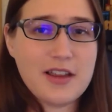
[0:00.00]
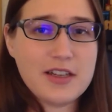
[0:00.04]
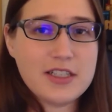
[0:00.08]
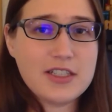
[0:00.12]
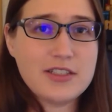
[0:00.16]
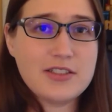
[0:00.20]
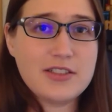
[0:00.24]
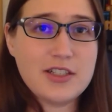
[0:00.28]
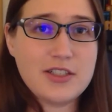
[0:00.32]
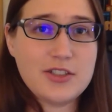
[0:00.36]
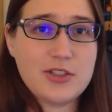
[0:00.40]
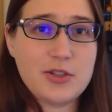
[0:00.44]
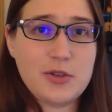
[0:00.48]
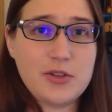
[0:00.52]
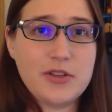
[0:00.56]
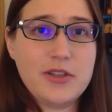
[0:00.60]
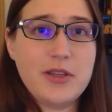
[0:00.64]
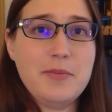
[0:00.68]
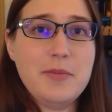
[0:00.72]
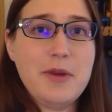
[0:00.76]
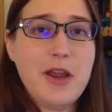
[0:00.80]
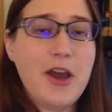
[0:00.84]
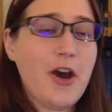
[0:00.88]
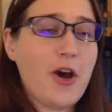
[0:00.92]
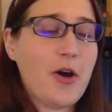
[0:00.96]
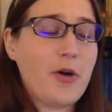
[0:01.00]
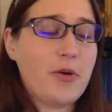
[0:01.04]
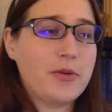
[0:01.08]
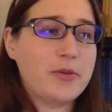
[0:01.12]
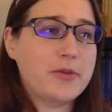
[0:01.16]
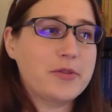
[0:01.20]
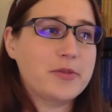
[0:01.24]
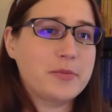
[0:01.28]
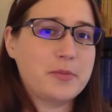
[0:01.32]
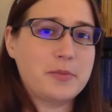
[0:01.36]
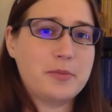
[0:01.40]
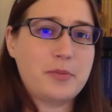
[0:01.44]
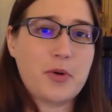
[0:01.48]
Disney told them no.
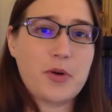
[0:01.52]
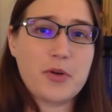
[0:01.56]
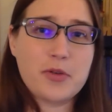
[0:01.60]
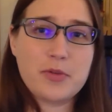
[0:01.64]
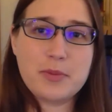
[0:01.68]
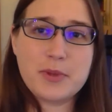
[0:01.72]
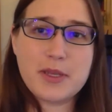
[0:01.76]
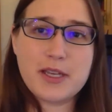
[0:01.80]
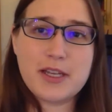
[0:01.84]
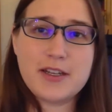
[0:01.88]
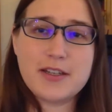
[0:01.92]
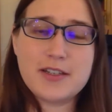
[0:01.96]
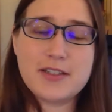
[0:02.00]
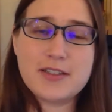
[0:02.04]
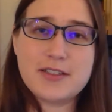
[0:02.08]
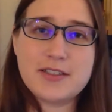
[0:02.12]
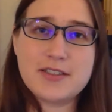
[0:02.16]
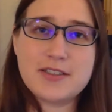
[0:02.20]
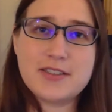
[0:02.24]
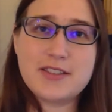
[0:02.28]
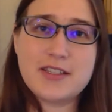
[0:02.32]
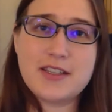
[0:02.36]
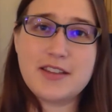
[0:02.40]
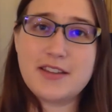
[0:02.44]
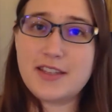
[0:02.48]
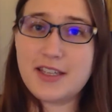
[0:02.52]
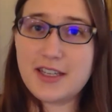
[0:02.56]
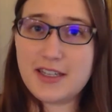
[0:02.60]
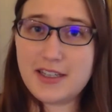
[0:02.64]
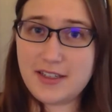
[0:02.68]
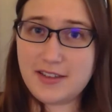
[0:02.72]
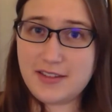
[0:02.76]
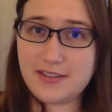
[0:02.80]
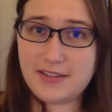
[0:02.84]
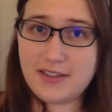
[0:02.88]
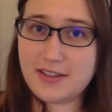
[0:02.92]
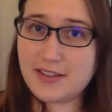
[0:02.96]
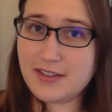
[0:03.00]
Both because they
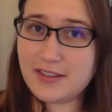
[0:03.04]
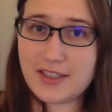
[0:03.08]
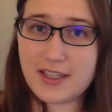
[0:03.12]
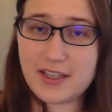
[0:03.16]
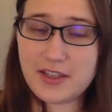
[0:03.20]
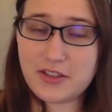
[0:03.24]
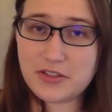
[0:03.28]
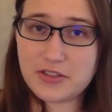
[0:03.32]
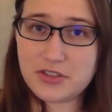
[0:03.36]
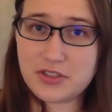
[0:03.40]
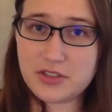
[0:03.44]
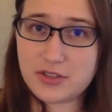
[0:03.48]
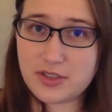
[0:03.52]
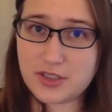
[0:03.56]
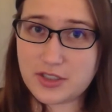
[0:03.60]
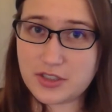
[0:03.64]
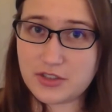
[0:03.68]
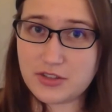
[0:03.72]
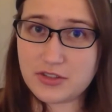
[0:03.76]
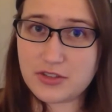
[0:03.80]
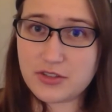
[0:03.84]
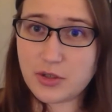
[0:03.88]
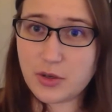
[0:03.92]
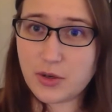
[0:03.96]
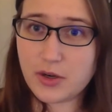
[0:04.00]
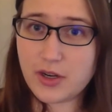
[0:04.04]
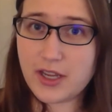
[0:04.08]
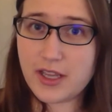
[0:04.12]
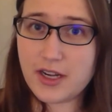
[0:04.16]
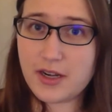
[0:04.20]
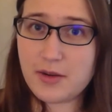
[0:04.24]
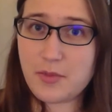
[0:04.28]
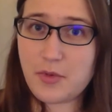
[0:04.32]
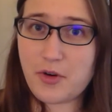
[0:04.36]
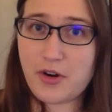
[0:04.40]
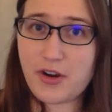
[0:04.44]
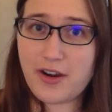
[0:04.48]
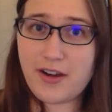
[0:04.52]
didn't think they could stretch the story
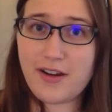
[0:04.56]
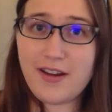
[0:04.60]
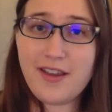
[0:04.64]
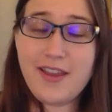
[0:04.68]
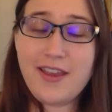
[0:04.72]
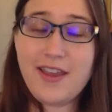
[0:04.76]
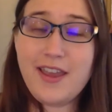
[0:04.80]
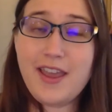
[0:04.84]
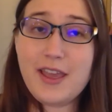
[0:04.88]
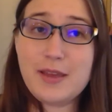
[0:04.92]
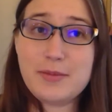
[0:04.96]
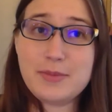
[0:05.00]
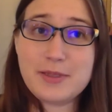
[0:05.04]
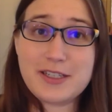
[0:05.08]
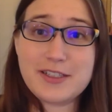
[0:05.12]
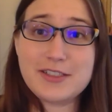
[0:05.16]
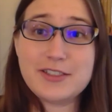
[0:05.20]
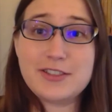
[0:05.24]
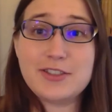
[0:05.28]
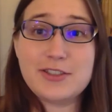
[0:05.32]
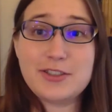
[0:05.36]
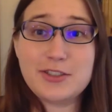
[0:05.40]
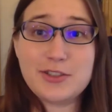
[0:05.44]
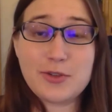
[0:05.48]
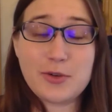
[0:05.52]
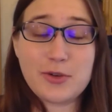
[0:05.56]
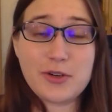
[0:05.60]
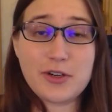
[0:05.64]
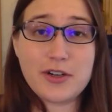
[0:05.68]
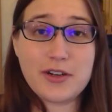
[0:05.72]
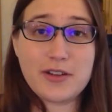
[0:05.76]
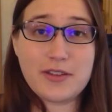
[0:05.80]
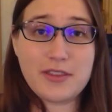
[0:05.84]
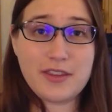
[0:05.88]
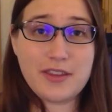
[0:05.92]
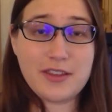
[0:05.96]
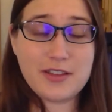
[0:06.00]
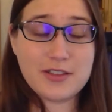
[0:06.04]
anymore, and because
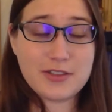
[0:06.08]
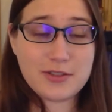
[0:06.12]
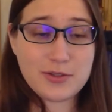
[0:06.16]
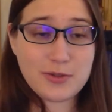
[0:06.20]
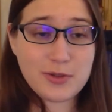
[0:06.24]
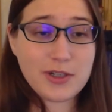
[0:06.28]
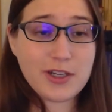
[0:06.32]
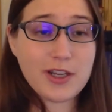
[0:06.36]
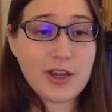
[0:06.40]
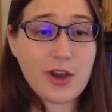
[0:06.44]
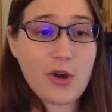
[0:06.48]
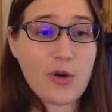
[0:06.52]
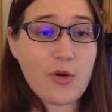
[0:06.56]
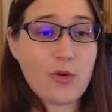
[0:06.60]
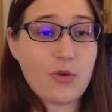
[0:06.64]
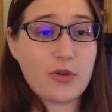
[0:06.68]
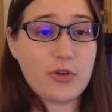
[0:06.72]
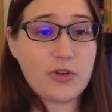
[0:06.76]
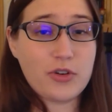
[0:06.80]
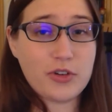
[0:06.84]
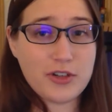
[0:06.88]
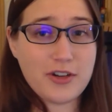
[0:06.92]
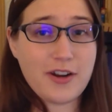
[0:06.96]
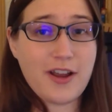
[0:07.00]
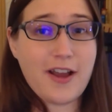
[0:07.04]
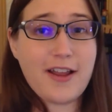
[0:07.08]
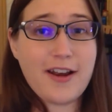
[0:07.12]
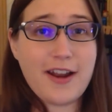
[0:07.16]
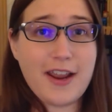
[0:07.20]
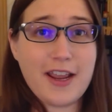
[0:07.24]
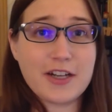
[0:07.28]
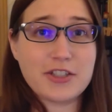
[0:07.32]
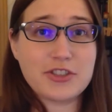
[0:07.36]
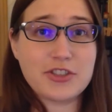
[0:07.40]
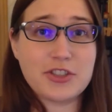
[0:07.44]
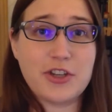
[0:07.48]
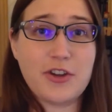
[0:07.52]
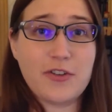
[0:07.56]
the studio could not
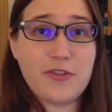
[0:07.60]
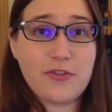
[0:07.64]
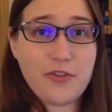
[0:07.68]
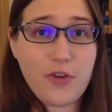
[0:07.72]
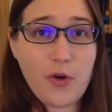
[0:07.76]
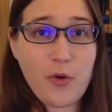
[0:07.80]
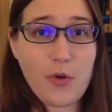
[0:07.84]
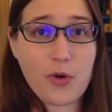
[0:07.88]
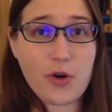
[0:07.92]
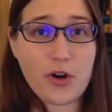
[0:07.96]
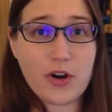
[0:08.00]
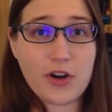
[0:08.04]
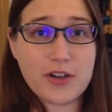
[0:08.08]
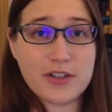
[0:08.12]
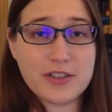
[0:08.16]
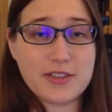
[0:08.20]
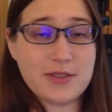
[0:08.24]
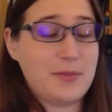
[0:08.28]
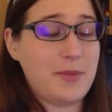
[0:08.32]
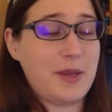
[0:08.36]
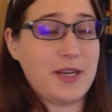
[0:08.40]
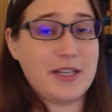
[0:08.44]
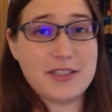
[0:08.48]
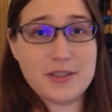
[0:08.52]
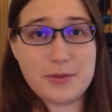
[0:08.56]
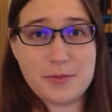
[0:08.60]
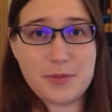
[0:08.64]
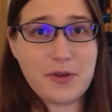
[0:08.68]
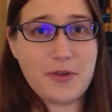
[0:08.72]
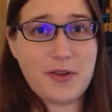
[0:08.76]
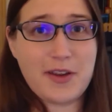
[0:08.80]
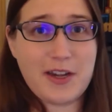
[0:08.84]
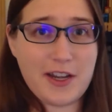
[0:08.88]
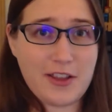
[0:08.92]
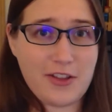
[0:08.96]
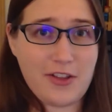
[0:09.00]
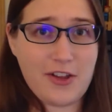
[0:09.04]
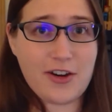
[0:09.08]
actually afford to make Dumbo
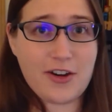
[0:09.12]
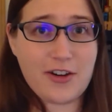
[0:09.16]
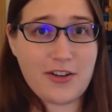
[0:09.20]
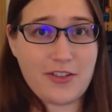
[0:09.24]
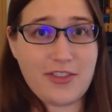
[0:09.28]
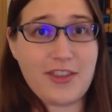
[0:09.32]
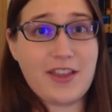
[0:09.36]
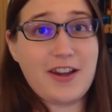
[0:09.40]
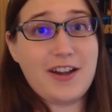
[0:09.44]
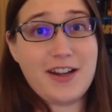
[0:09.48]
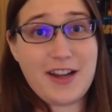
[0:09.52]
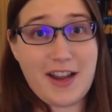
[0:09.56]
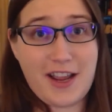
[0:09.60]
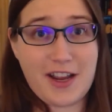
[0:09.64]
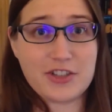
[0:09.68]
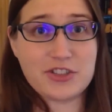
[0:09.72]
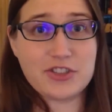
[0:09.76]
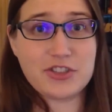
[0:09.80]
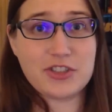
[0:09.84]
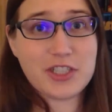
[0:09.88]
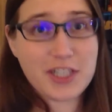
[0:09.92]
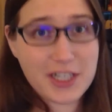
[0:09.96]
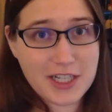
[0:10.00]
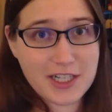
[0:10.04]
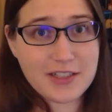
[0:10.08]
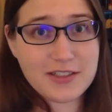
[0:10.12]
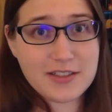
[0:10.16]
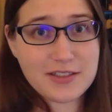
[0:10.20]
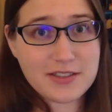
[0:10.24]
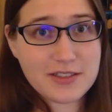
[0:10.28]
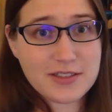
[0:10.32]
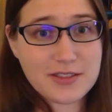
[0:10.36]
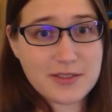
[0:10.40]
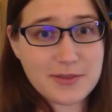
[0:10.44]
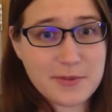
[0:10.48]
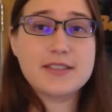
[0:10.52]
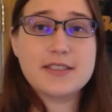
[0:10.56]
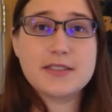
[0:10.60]
any longer than it actually
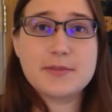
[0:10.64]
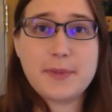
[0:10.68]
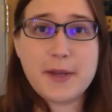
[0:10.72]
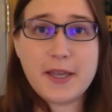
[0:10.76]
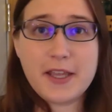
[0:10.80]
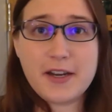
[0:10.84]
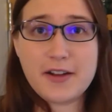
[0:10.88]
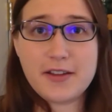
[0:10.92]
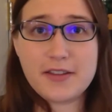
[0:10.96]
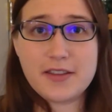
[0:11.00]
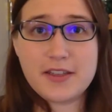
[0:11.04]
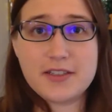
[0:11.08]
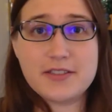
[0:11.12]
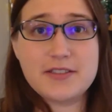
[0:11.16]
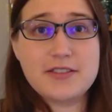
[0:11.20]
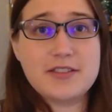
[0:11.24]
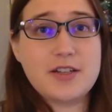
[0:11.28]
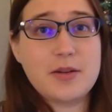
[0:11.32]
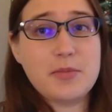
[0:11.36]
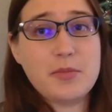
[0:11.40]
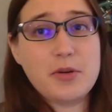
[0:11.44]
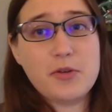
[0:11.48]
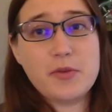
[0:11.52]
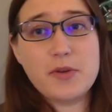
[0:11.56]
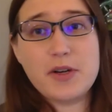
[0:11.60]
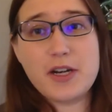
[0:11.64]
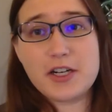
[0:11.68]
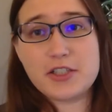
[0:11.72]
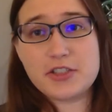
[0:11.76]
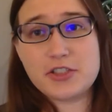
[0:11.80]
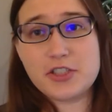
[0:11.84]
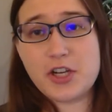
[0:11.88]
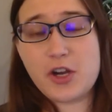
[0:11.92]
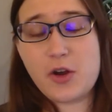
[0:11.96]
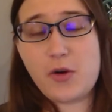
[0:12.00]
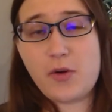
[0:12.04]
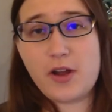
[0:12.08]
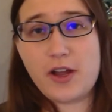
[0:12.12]
is. Despite all this, Dumbo would
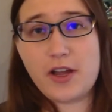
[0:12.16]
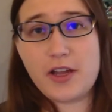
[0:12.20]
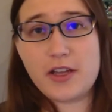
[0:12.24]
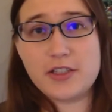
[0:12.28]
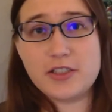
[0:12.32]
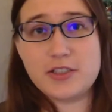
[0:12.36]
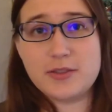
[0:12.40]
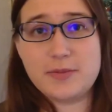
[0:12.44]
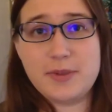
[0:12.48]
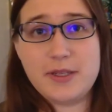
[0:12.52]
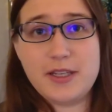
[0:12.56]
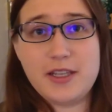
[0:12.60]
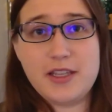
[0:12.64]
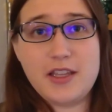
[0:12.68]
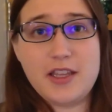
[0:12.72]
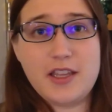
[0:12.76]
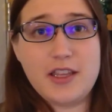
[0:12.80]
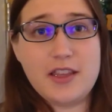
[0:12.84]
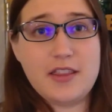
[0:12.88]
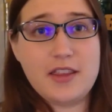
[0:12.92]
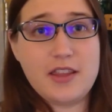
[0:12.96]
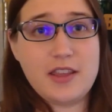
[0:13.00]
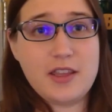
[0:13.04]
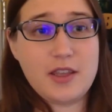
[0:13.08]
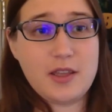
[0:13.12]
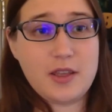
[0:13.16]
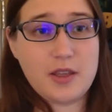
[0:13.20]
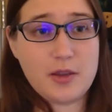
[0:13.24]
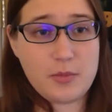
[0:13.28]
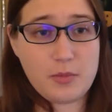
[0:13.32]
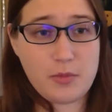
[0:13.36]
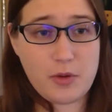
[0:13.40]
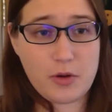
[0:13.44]
actually go on to be the